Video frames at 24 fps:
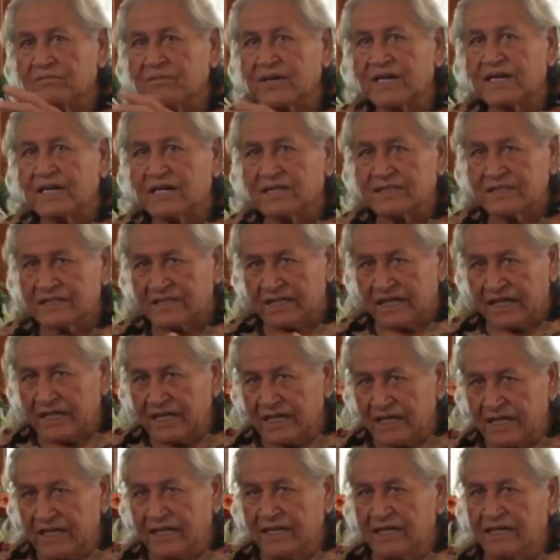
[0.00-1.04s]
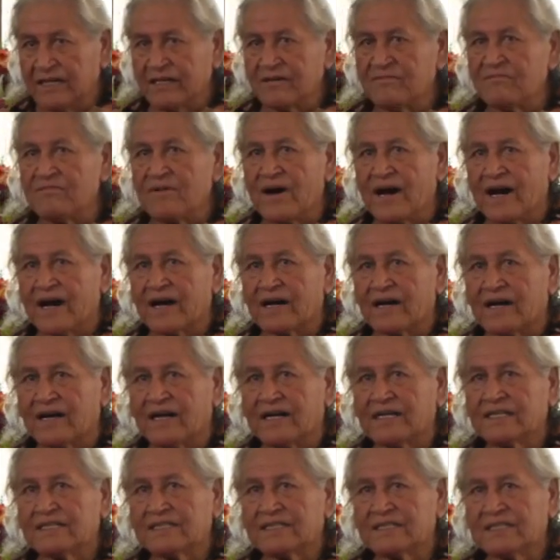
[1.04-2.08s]
because it impacts
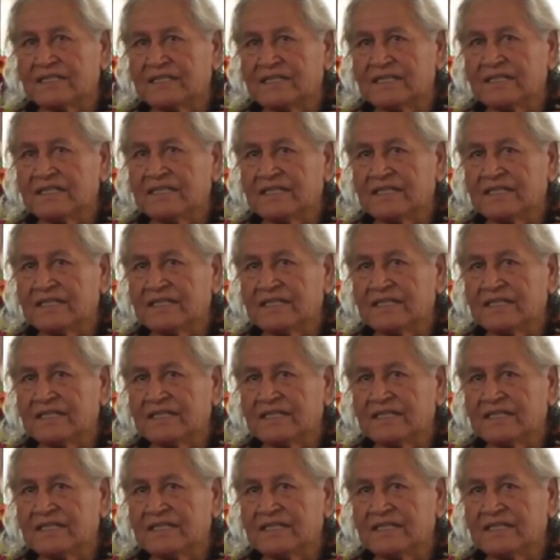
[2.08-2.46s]
us.